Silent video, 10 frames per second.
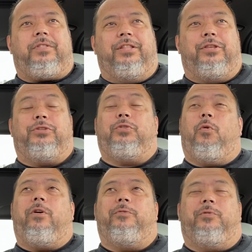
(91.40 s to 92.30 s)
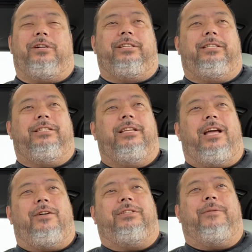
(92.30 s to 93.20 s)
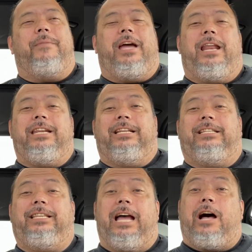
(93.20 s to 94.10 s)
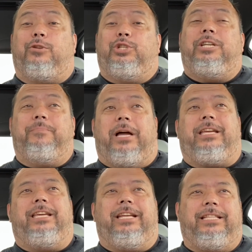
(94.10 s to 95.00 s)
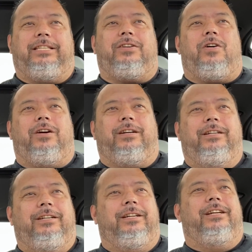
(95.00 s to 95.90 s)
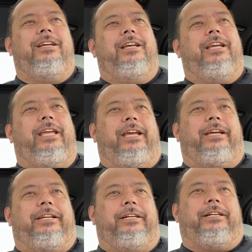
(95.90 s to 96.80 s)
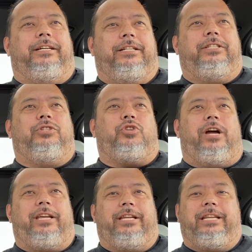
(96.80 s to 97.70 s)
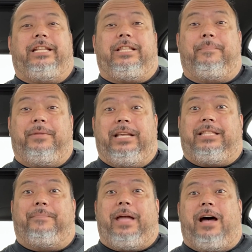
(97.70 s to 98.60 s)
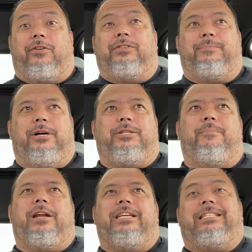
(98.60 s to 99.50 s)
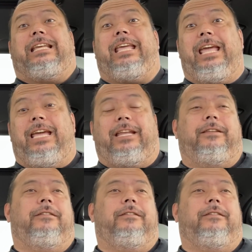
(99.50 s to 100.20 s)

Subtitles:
the story was, I was like, man, I need to see how cheap I can get this car, and try and get them out as much money as I can.